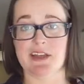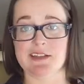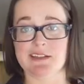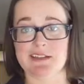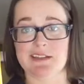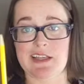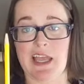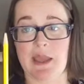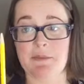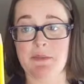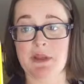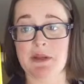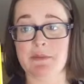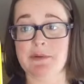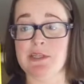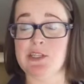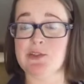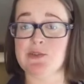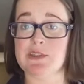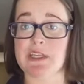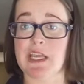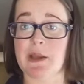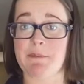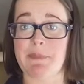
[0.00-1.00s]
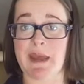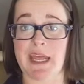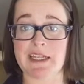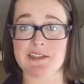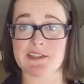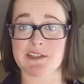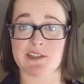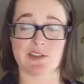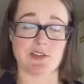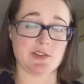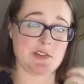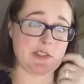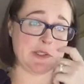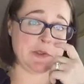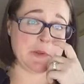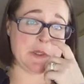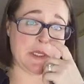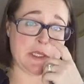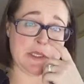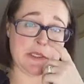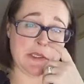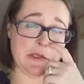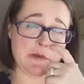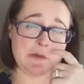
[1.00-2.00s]
I'm going to be using a pencil. You
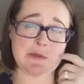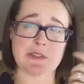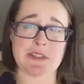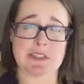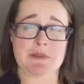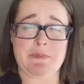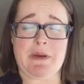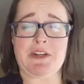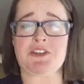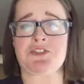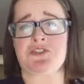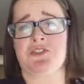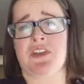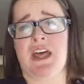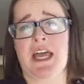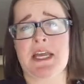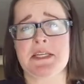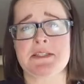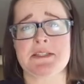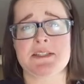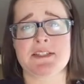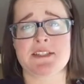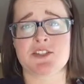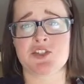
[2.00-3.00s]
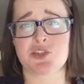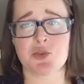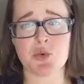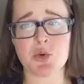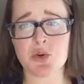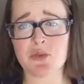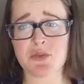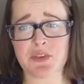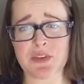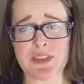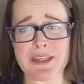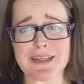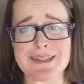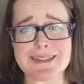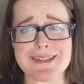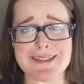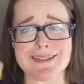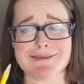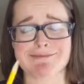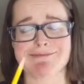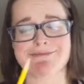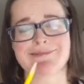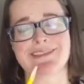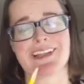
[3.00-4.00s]
can use a specialized tool for
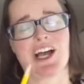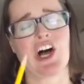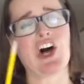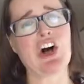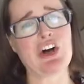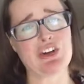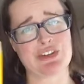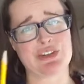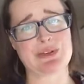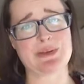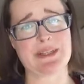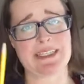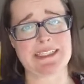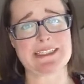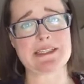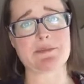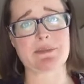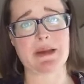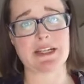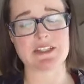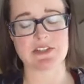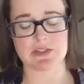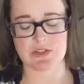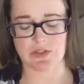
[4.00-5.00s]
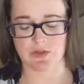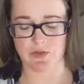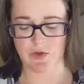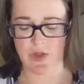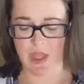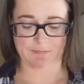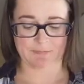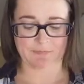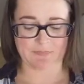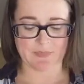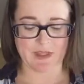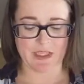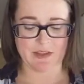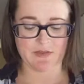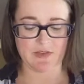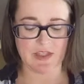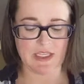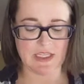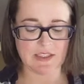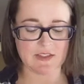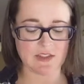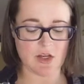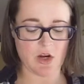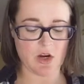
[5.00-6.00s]
this. All you need is a pencil.
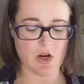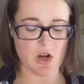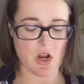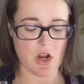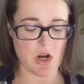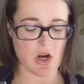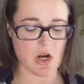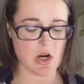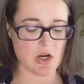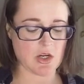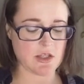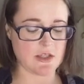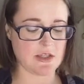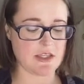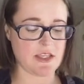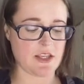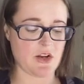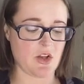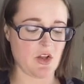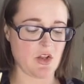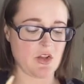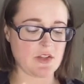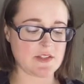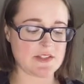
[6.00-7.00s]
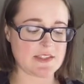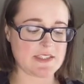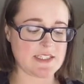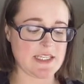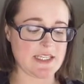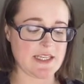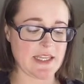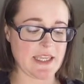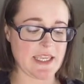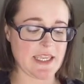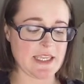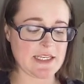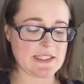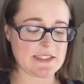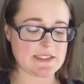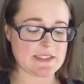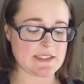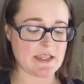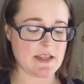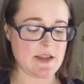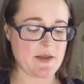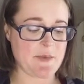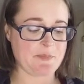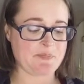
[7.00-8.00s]
These are our little seedlings,
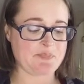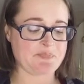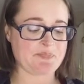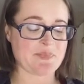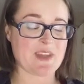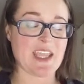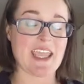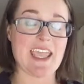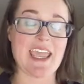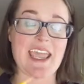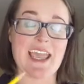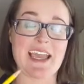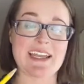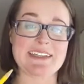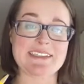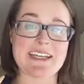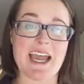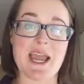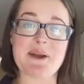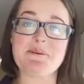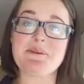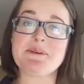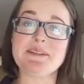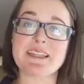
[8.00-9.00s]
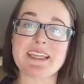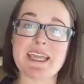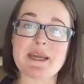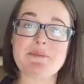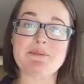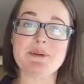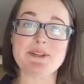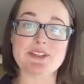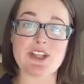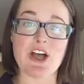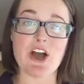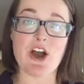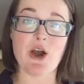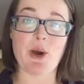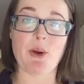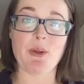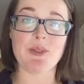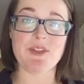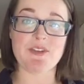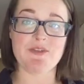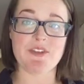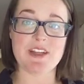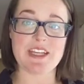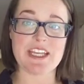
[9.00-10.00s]
and I will link below
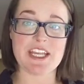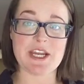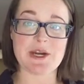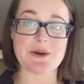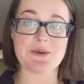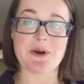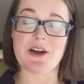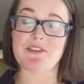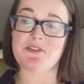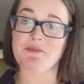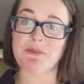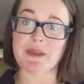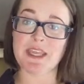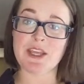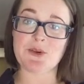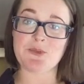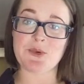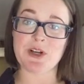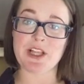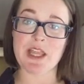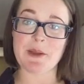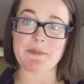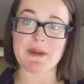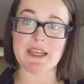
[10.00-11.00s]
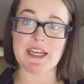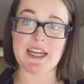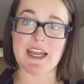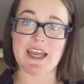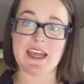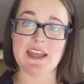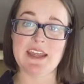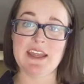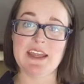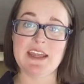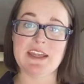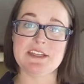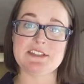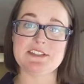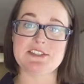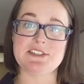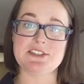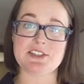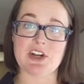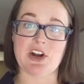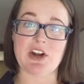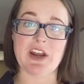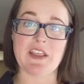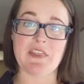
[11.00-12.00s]
the video of me and Wilhelmina
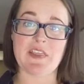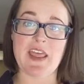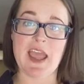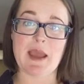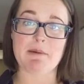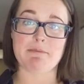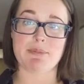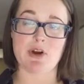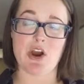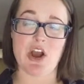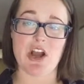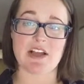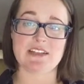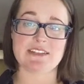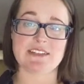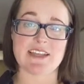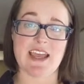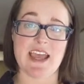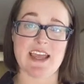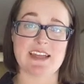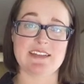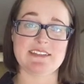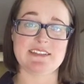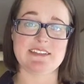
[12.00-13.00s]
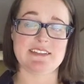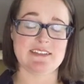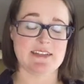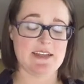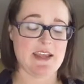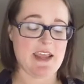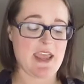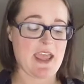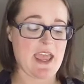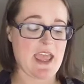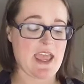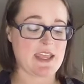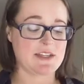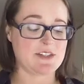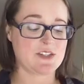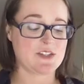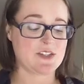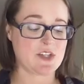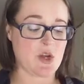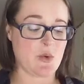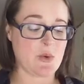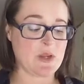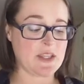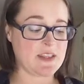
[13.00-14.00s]
starting that process and
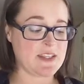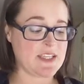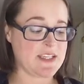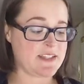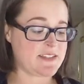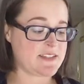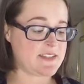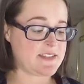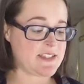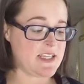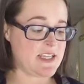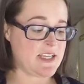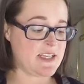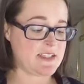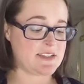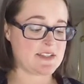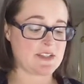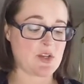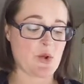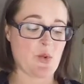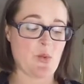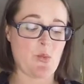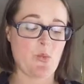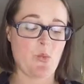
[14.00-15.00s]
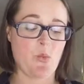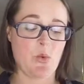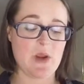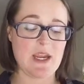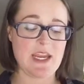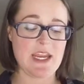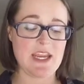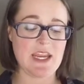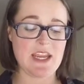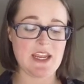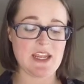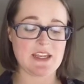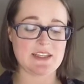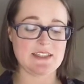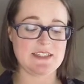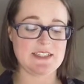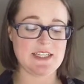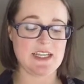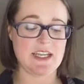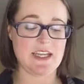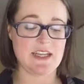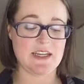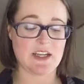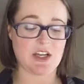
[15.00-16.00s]
sowing these seeds. We
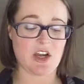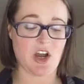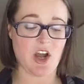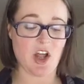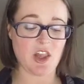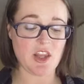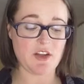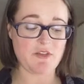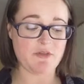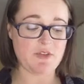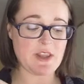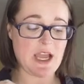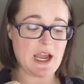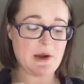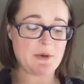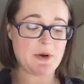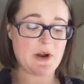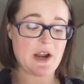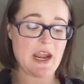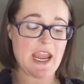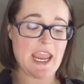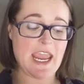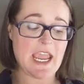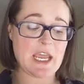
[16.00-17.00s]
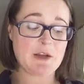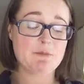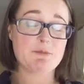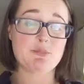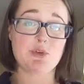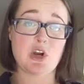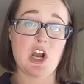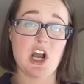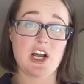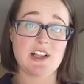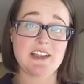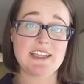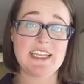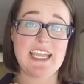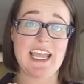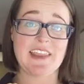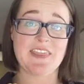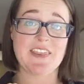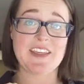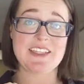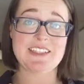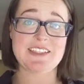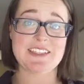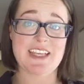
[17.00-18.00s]
did cauliflower and broccoli at
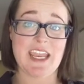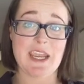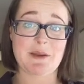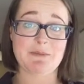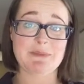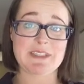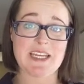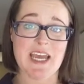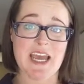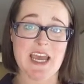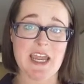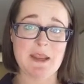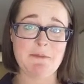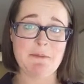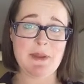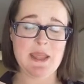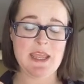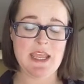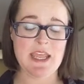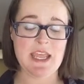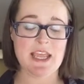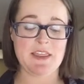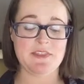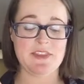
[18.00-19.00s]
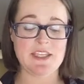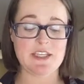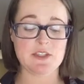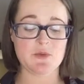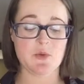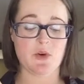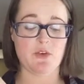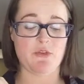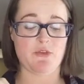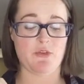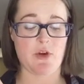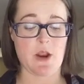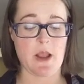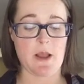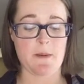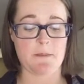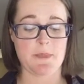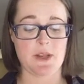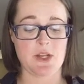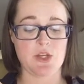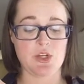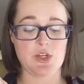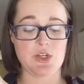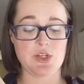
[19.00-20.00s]
the same time. These were
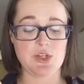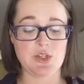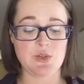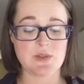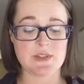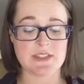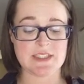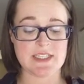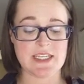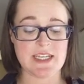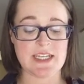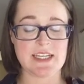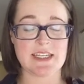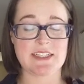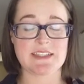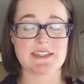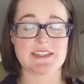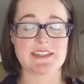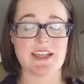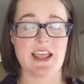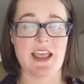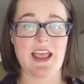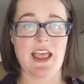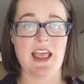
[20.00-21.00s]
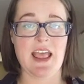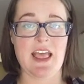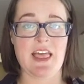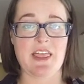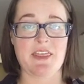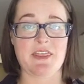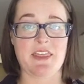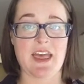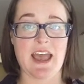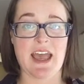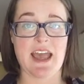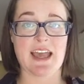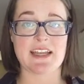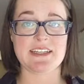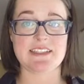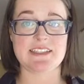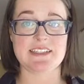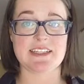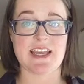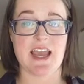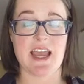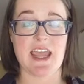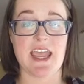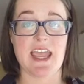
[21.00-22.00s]
from new seeds that
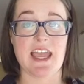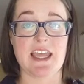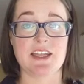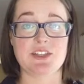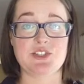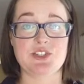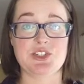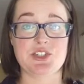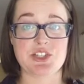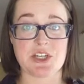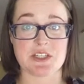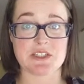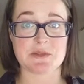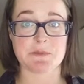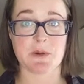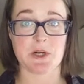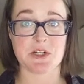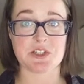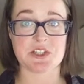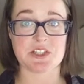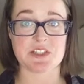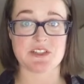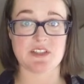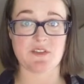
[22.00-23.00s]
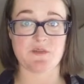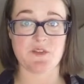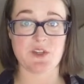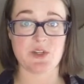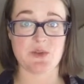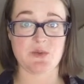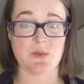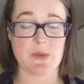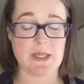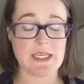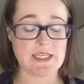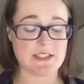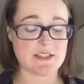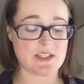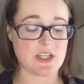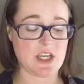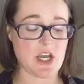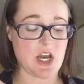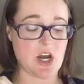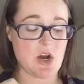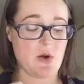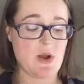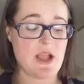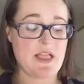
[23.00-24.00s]
I had just purchased a few weeks
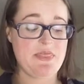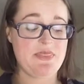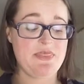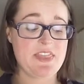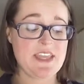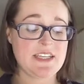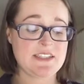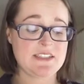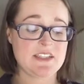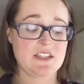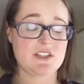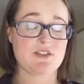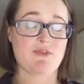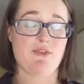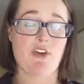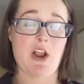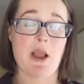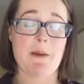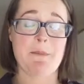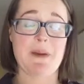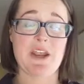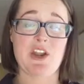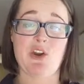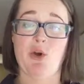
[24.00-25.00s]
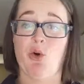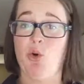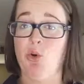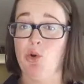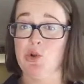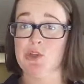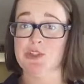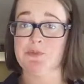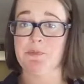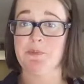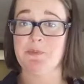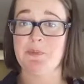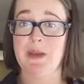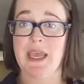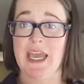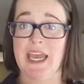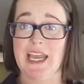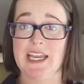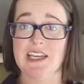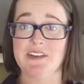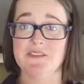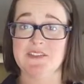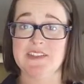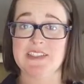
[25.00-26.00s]
ago, and this is from an old
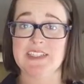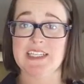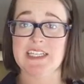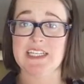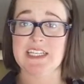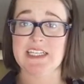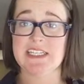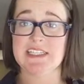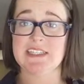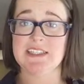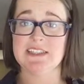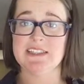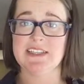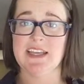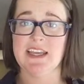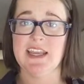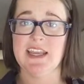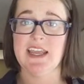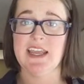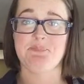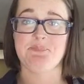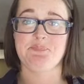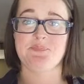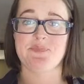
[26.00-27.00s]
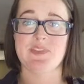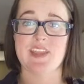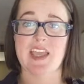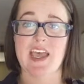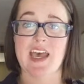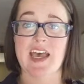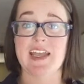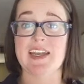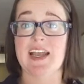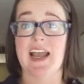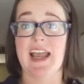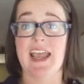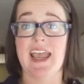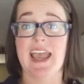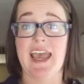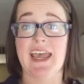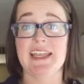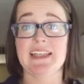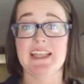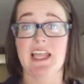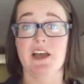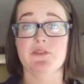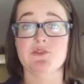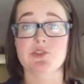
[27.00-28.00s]
pack of seeds that I
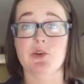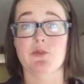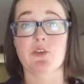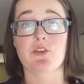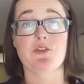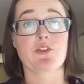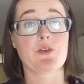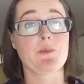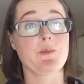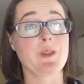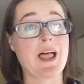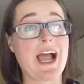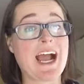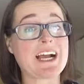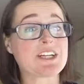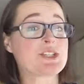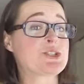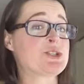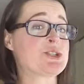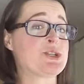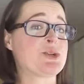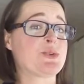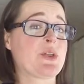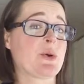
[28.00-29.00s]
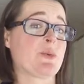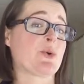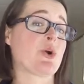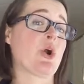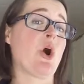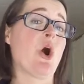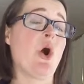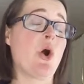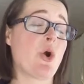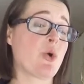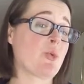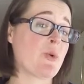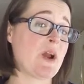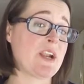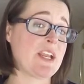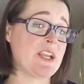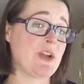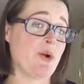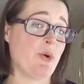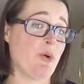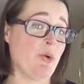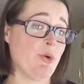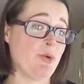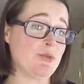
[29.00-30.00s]
had left over from last year that were
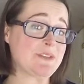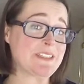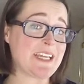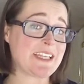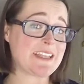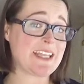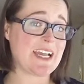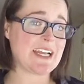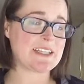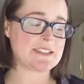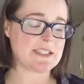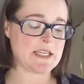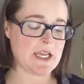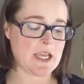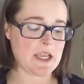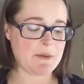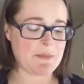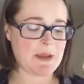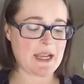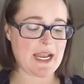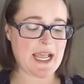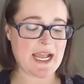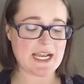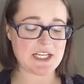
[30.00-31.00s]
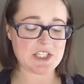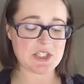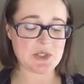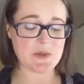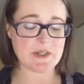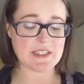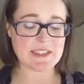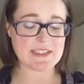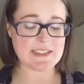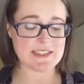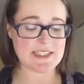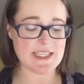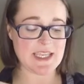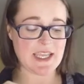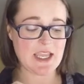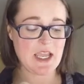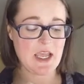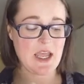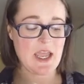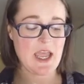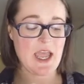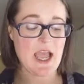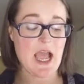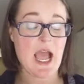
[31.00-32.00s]
already old at that time. And as you can see,
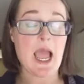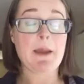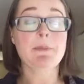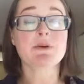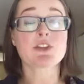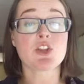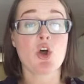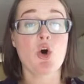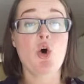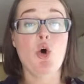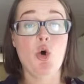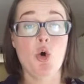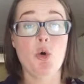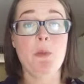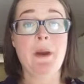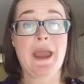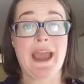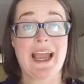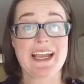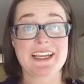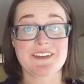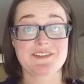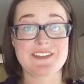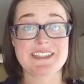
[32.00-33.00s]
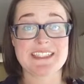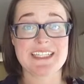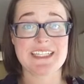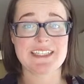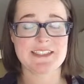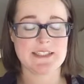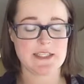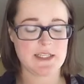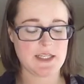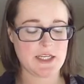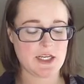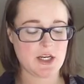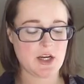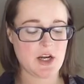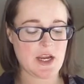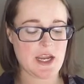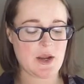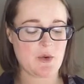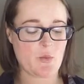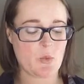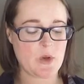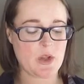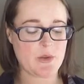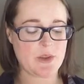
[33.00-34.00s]
I put the whole pack of seeds in here,
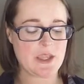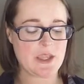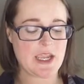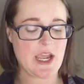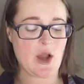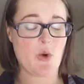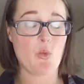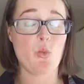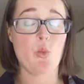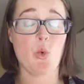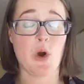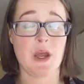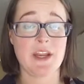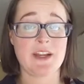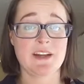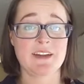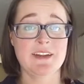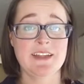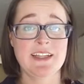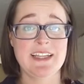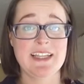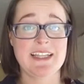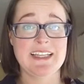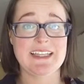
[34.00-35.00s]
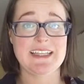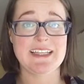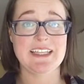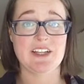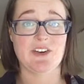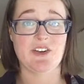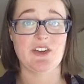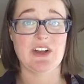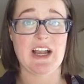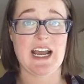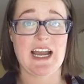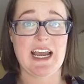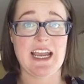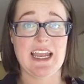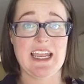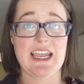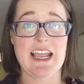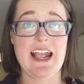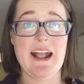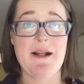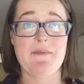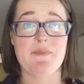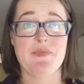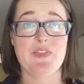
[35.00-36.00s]
and we only got one little guy
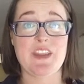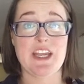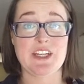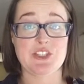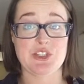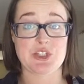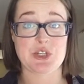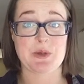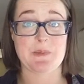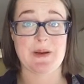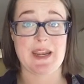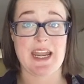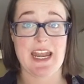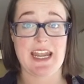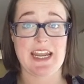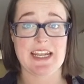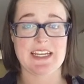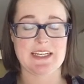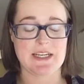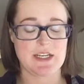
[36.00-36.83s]
that germinated.